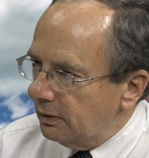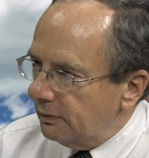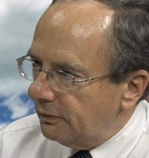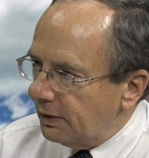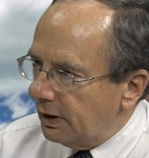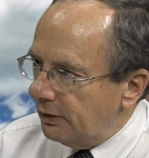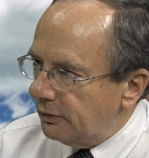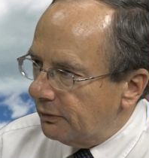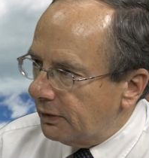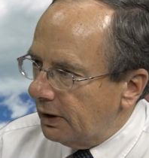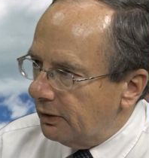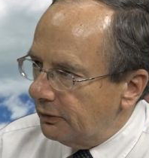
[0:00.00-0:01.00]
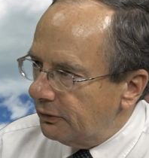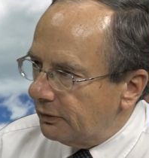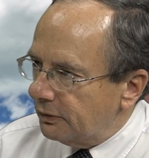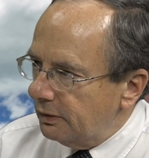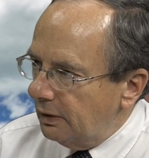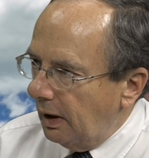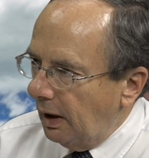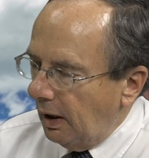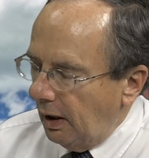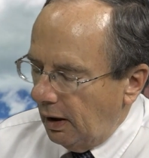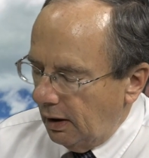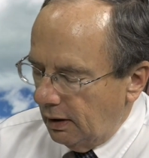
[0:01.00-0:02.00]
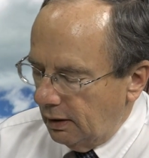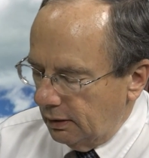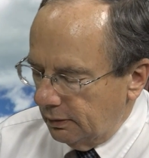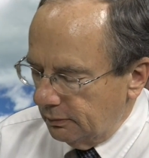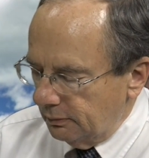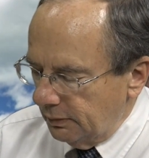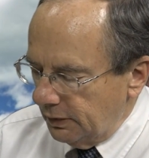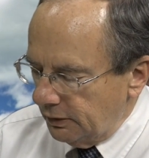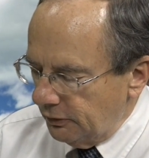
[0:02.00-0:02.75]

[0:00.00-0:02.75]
fighters, and they